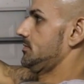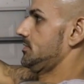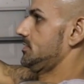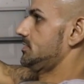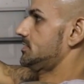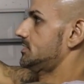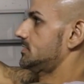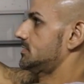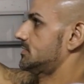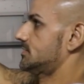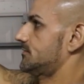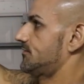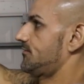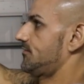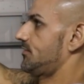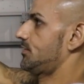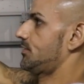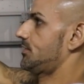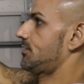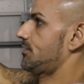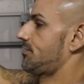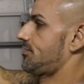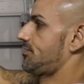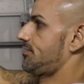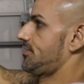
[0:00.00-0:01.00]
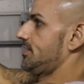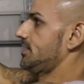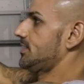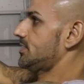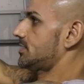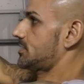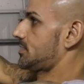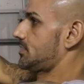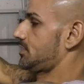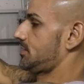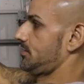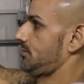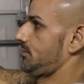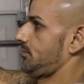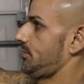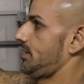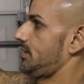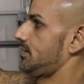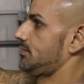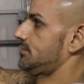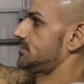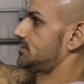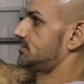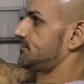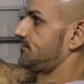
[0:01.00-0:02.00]
This is very thick.
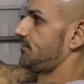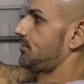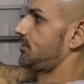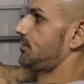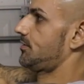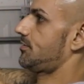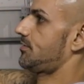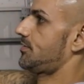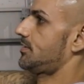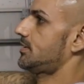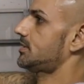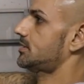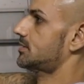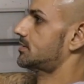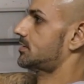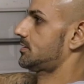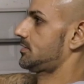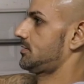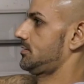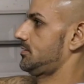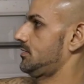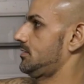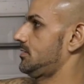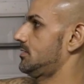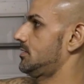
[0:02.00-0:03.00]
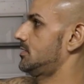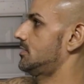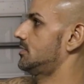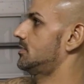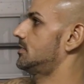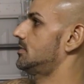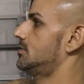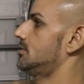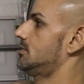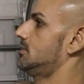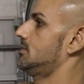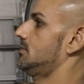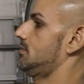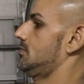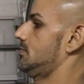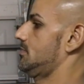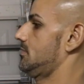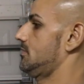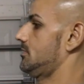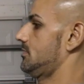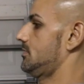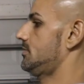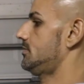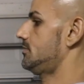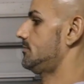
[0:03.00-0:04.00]
Wow, this is very thick.
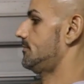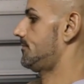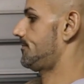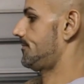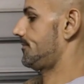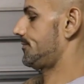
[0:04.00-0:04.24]
All right.